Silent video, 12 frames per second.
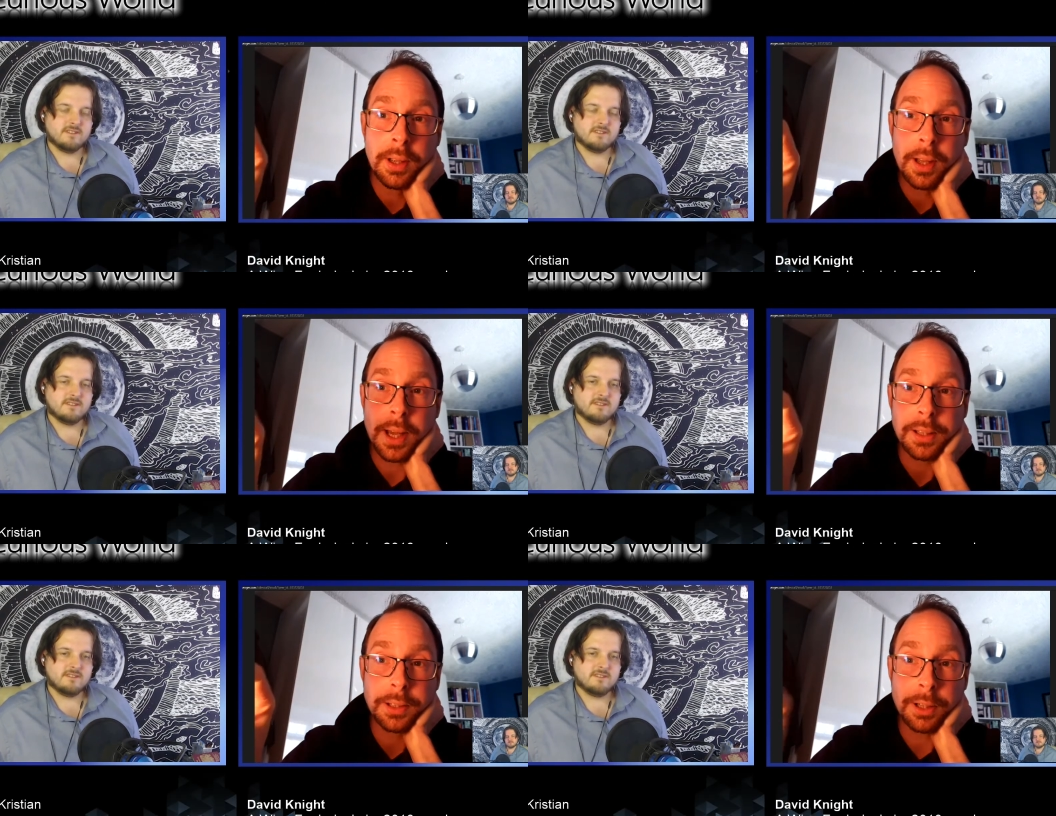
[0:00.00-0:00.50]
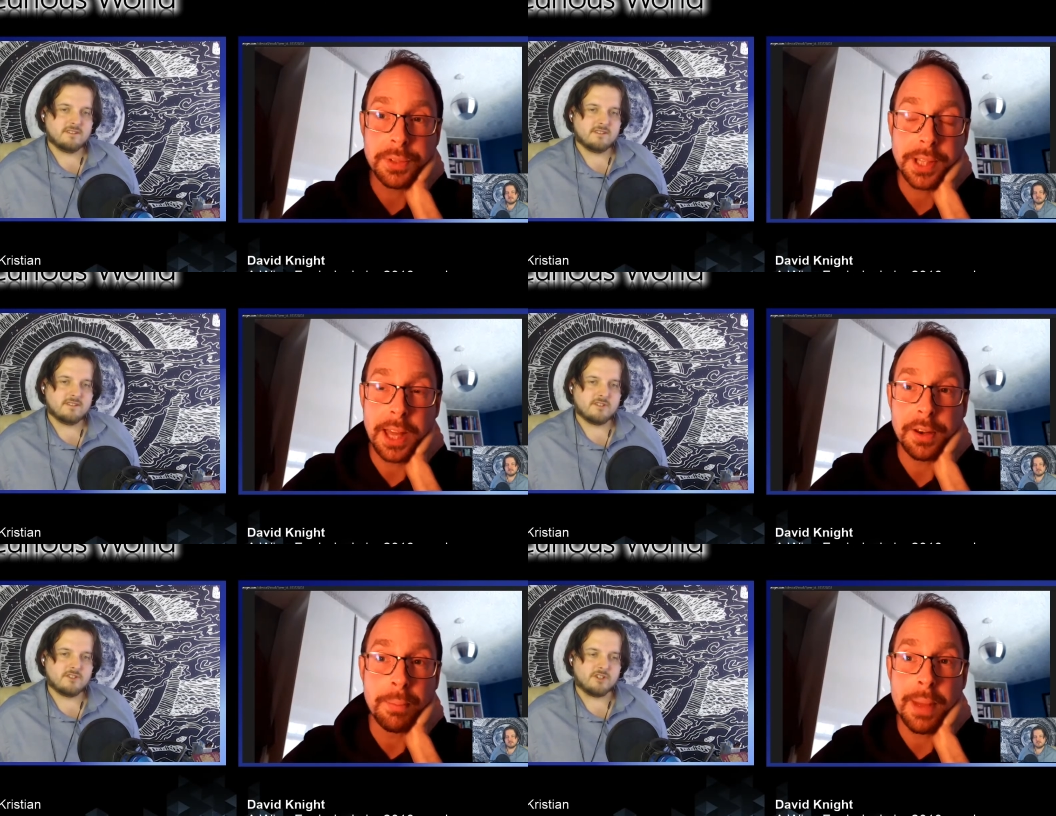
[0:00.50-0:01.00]
Speaker 1: had uh, come
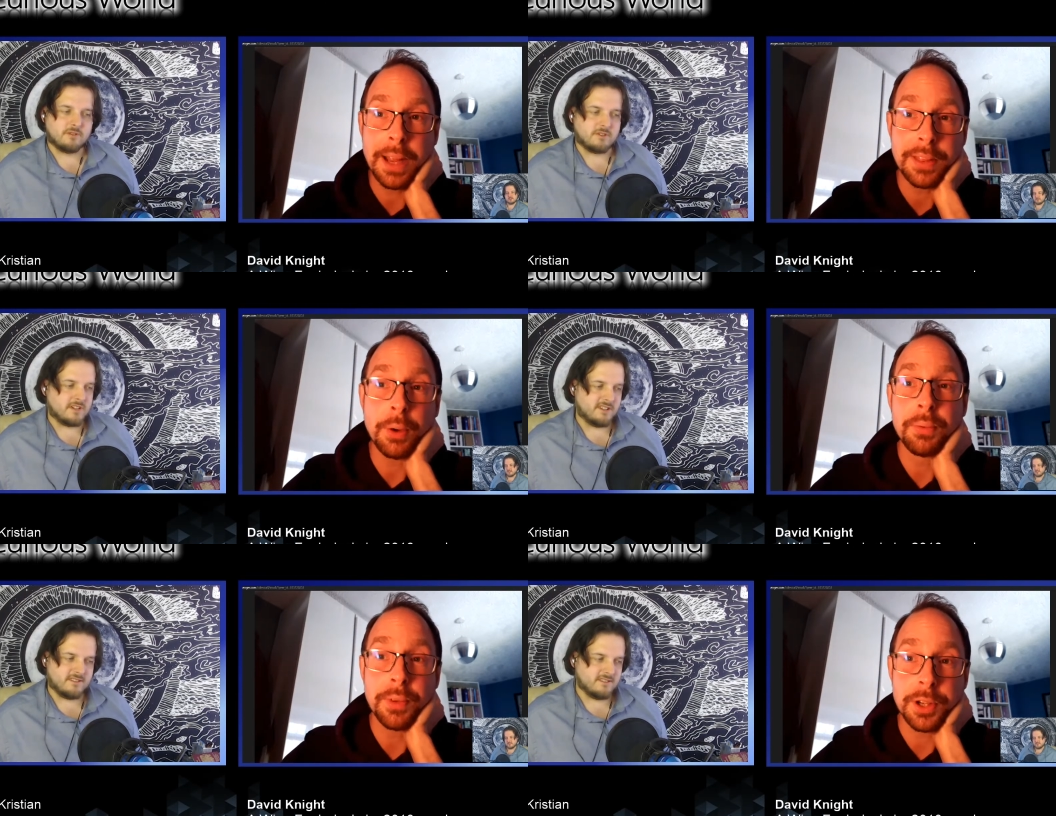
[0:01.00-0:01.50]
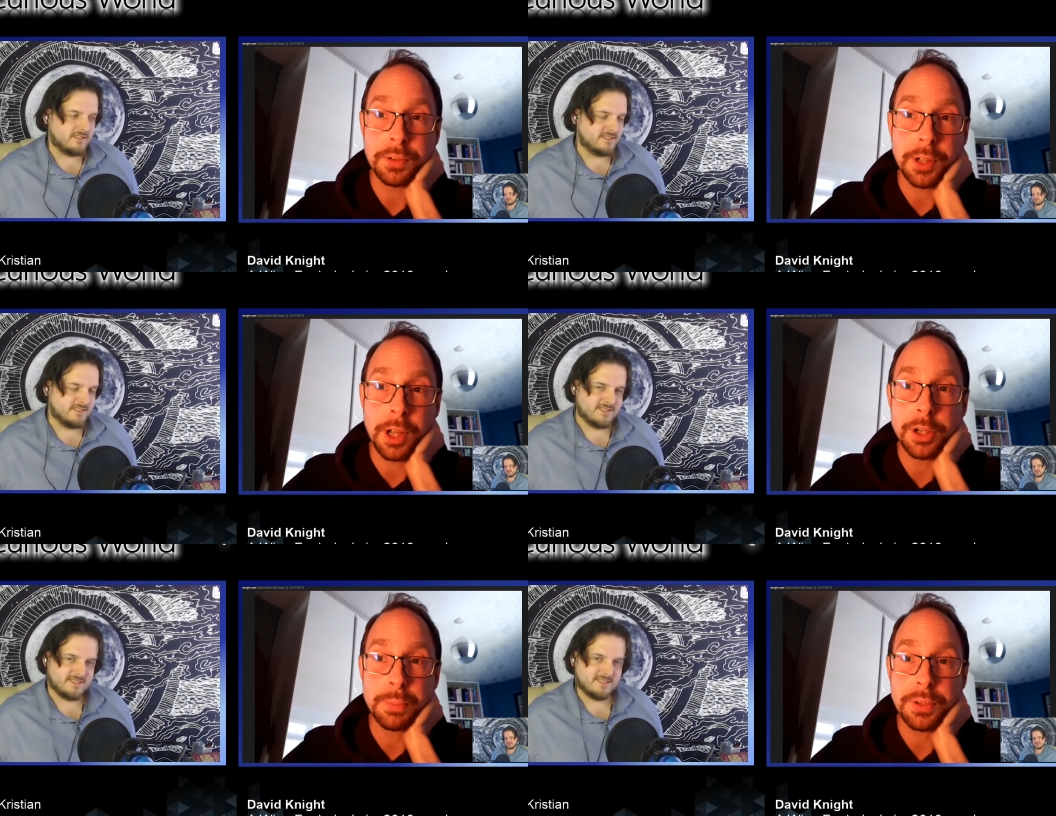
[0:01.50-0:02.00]
together and Jonah made their own version of
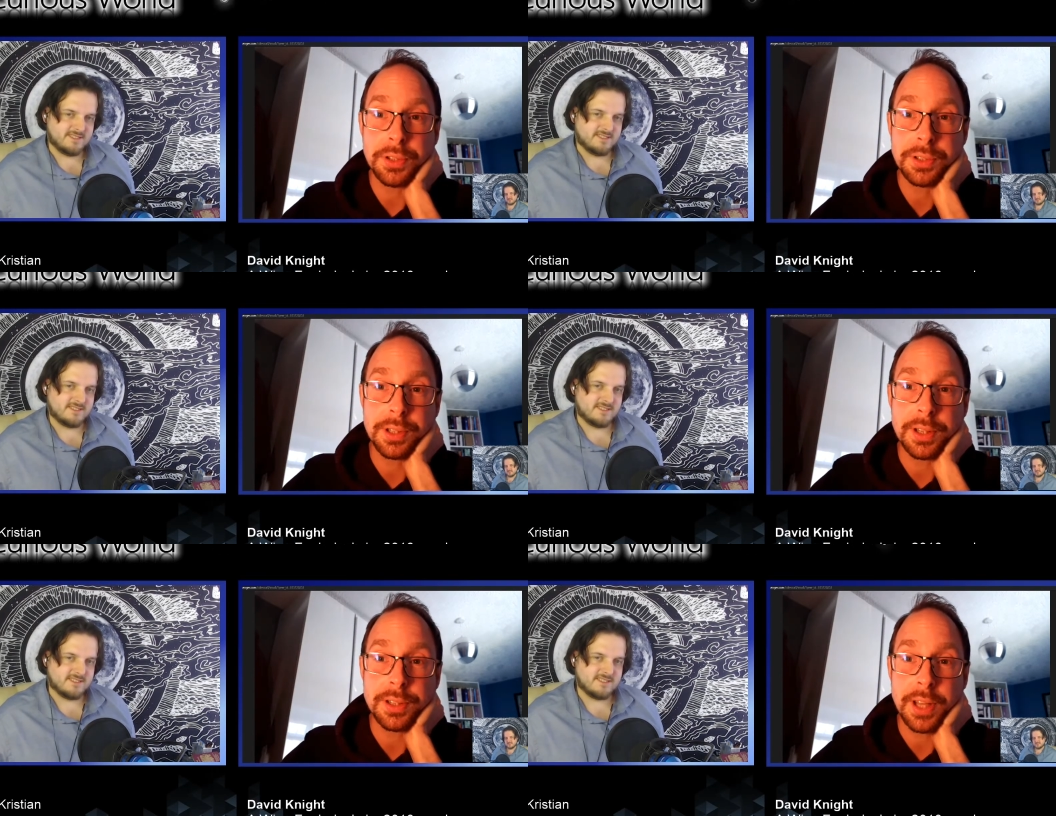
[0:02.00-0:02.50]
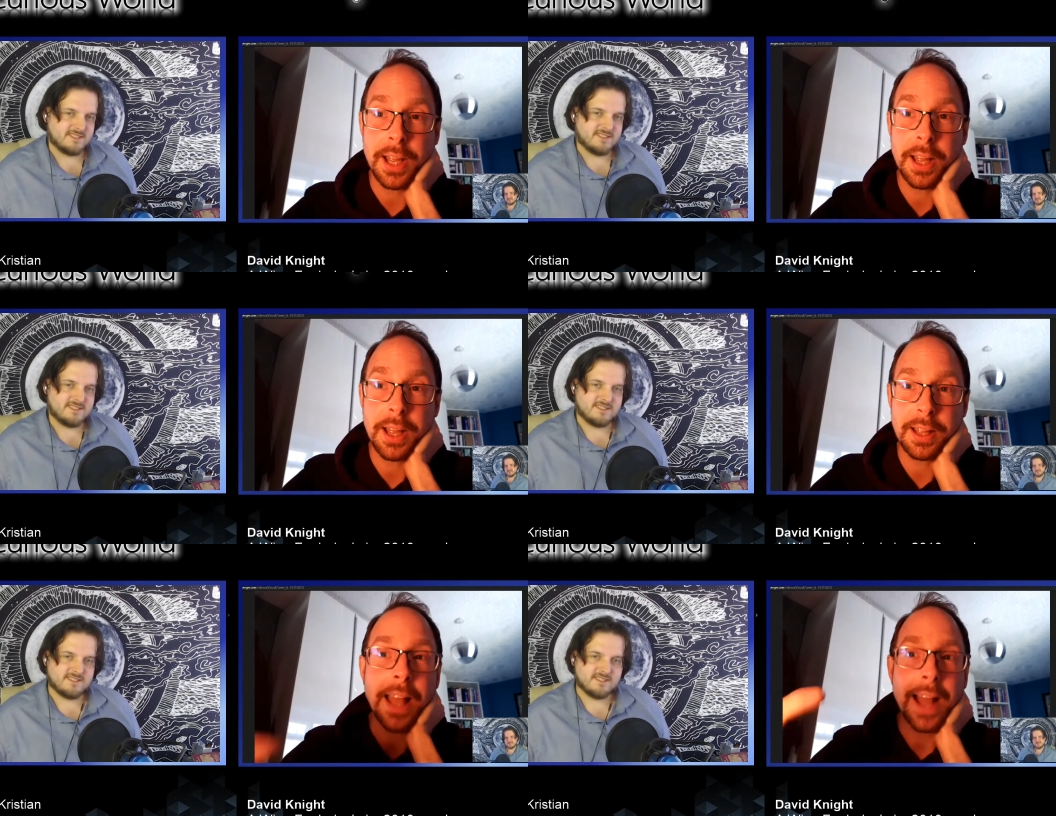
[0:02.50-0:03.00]
Ghostbusters.
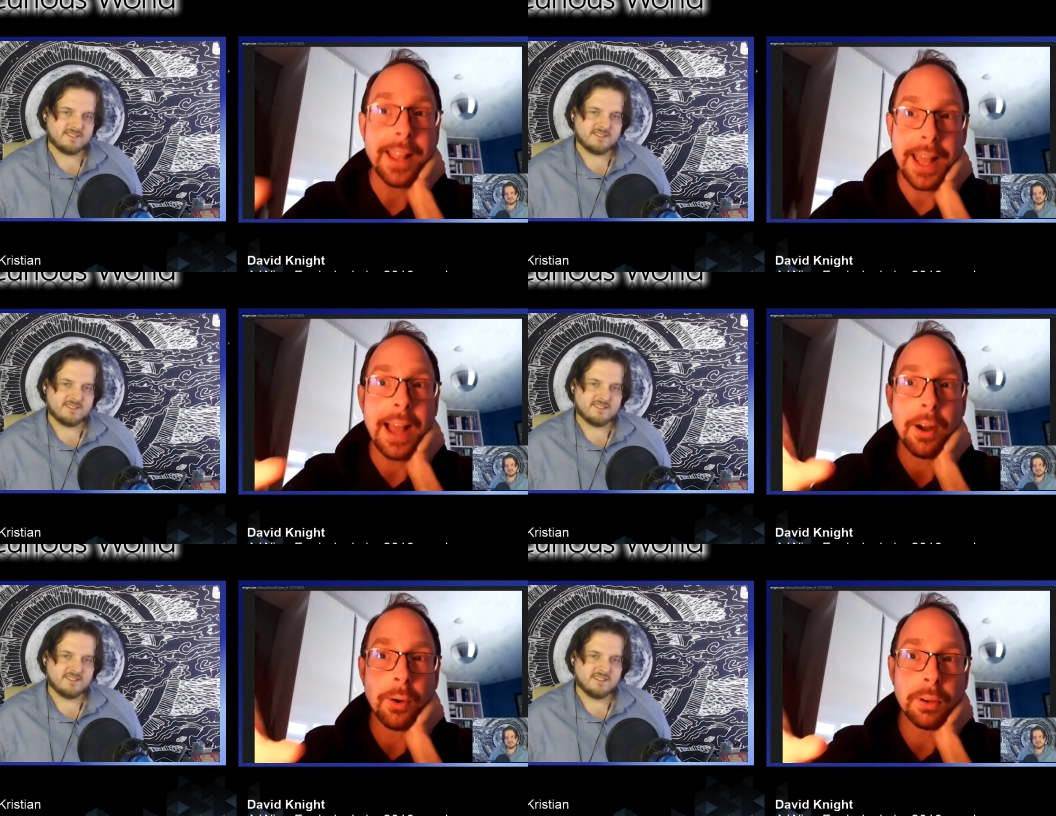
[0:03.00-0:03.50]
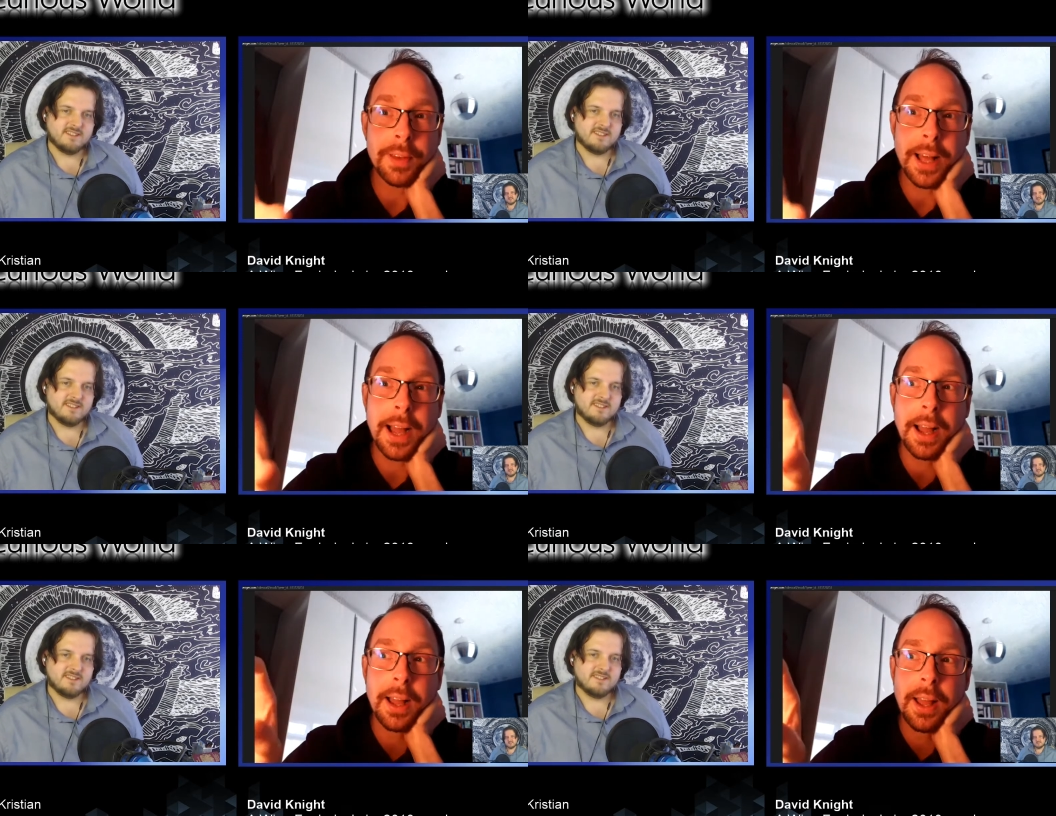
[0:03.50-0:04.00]
It, yeah, yeah, all of
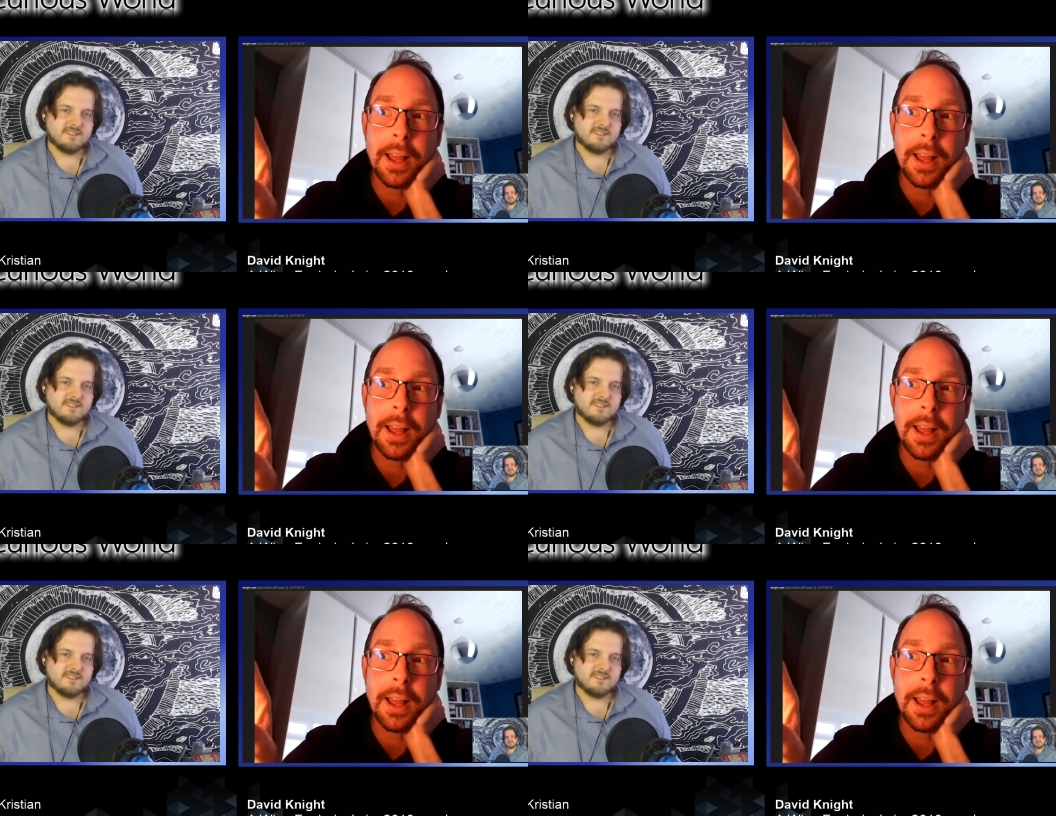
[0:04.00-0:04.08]
that.